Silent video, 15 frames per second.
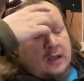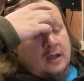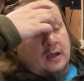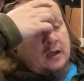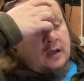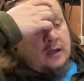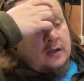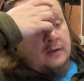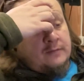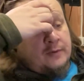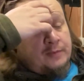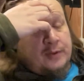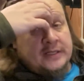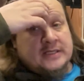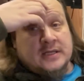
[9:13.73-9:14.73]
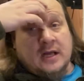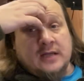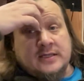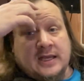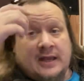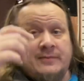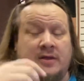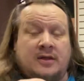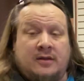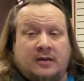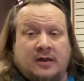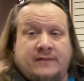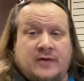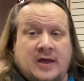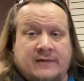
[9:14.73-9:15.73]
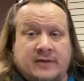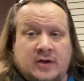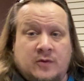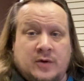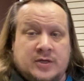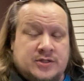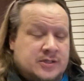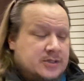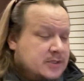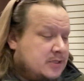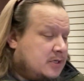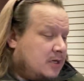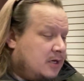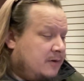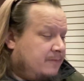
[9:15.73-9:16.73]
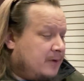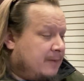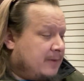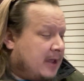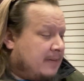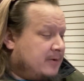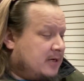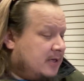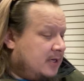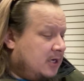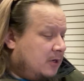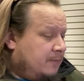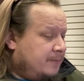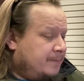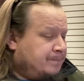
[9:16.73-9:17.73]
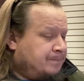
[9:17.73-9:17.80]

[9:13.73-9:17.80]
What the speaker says: But please contact me if you have any questions. I'm happy to help.